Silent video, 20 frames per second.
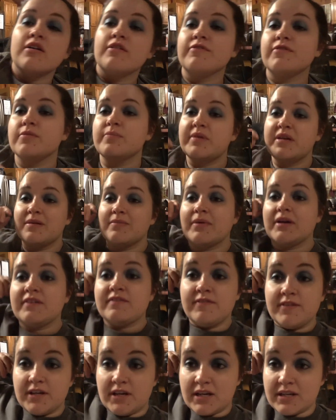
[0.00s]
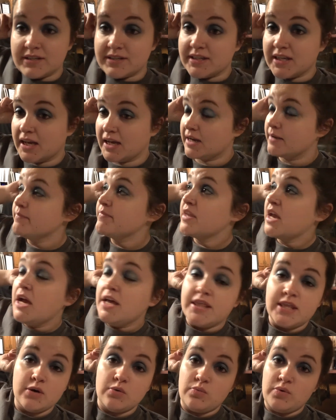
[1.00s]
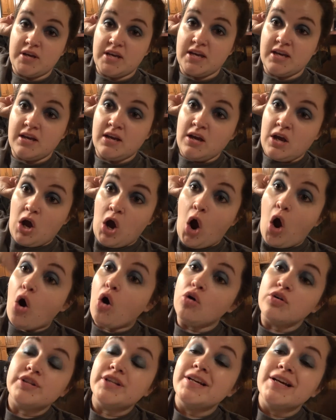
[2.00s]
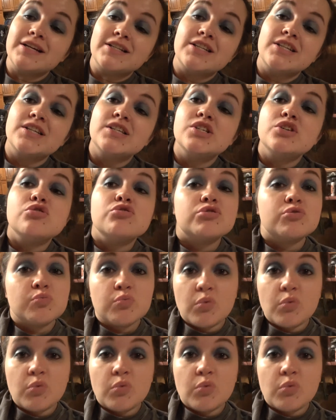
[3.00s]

for me and my fiance that we only get to use